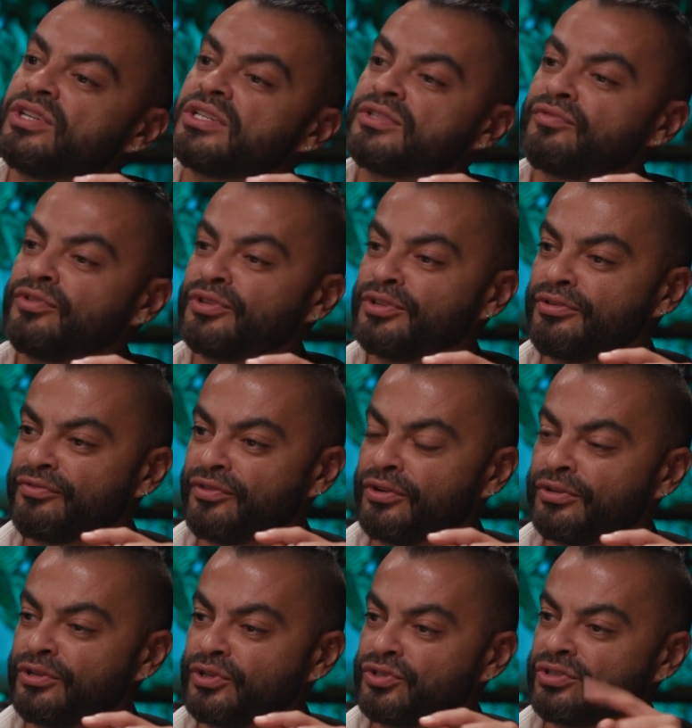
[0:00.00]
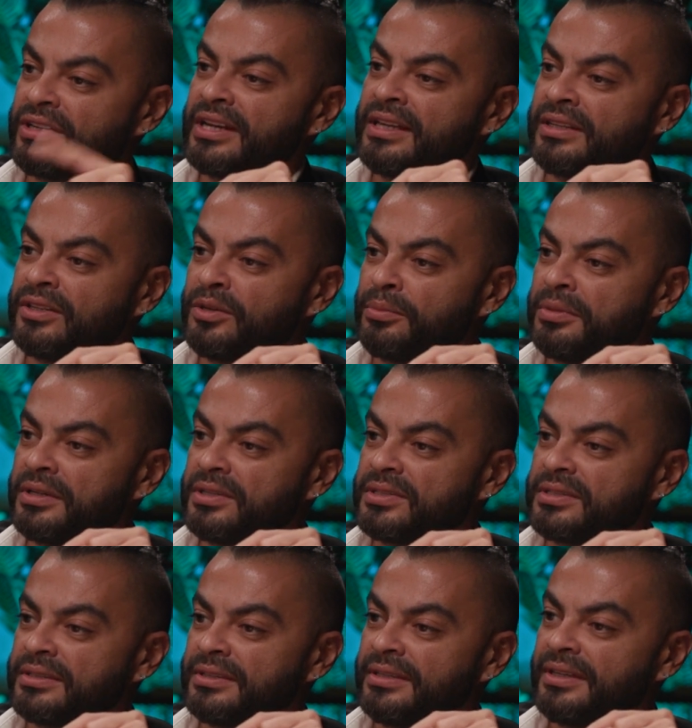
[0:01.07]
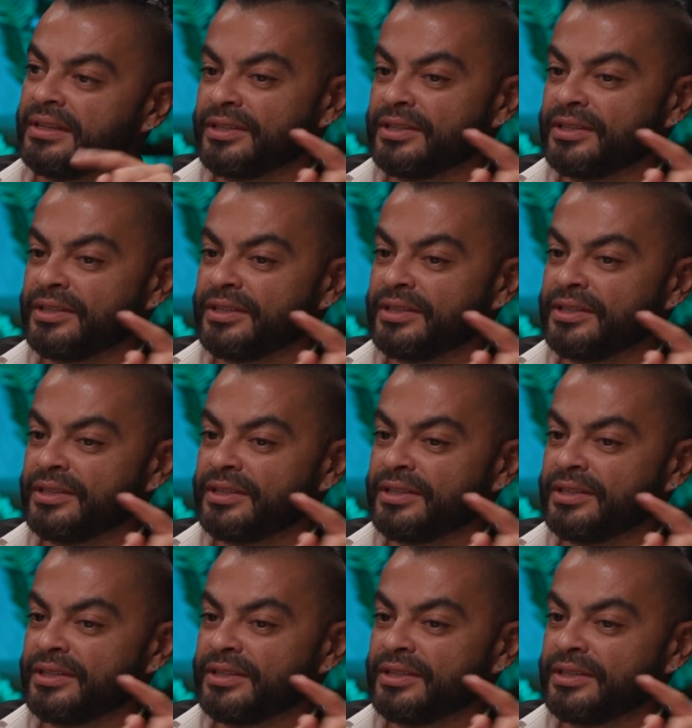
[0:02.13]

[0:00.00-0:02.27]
just for the furniture and the bills.